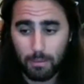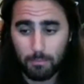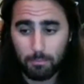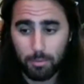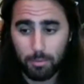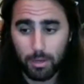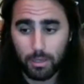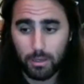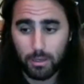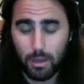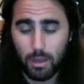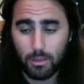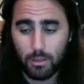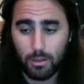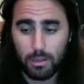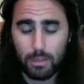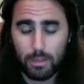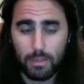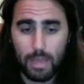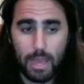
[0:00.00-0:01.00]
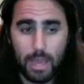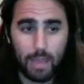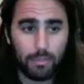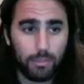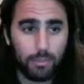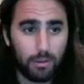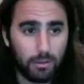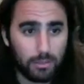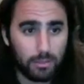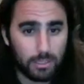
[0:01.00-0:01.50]
But other than
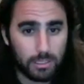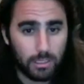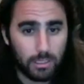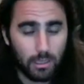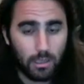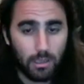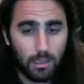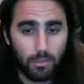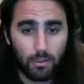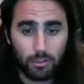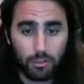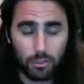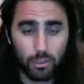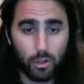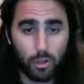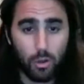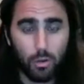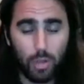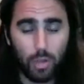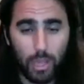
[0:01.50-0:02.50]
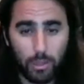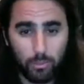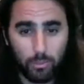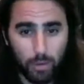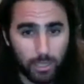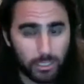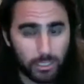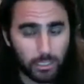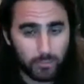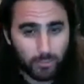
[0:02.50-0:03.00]
that, there's no like
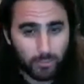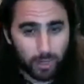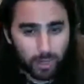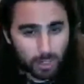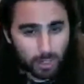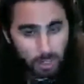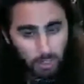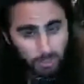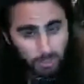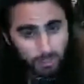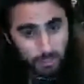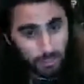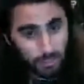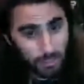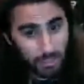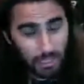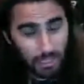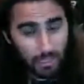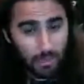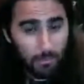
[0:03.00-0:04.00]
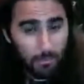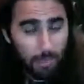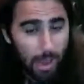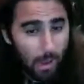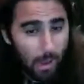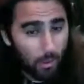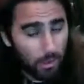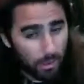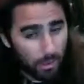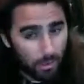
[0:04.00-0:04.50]
reservation to ski the
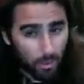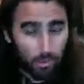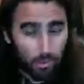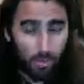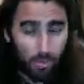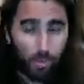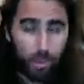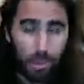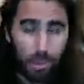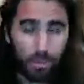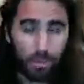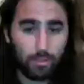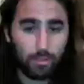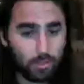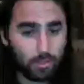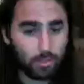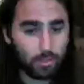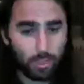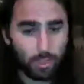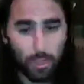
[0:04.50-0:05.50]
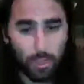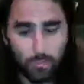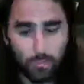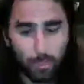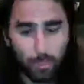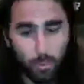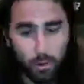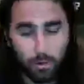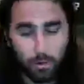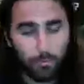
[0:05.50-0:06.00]
mountain. You don't have
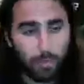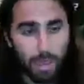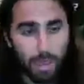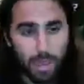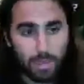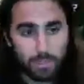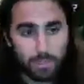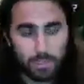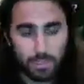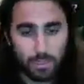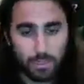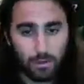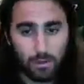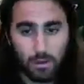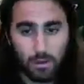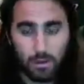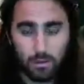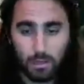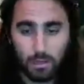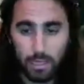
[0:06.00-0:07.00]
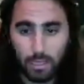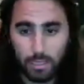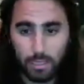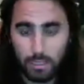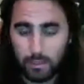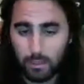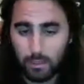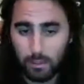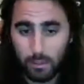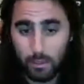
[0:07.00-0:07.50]
to wear a mask at all, like
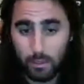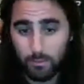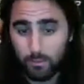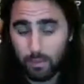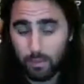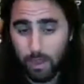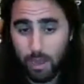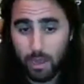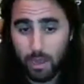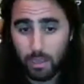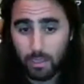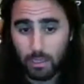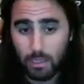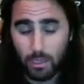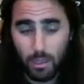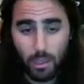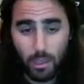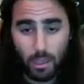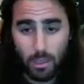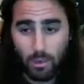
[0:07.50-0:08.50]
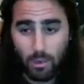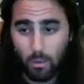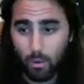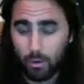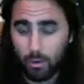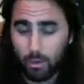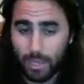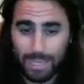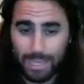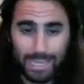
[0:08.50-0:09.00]
in the lift line
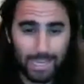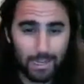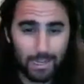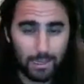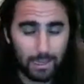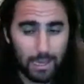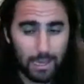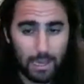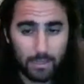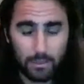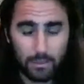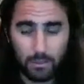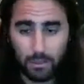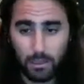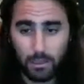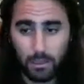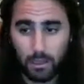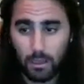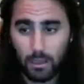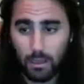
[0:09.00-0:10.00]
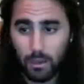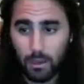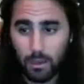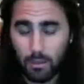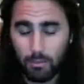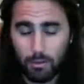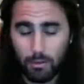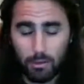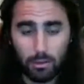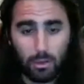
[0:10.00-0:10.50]
or like in a gondola.
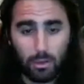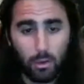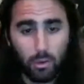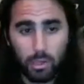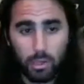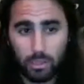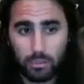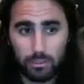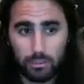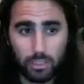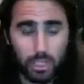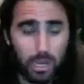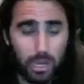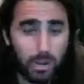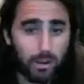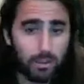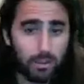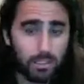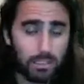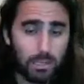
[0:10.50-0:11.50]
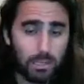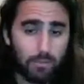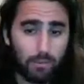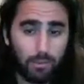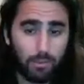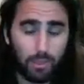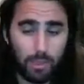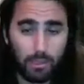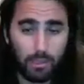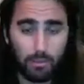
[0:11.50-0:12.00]
They're loading the chairs and
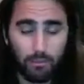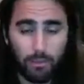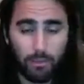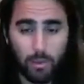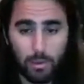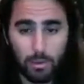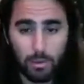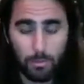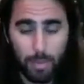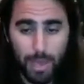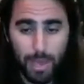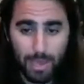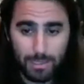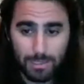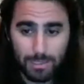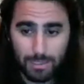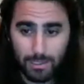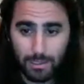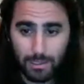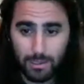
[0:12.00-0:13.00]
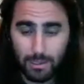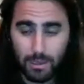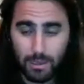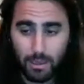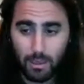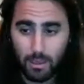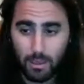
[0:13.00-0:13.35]
everything to full capacity.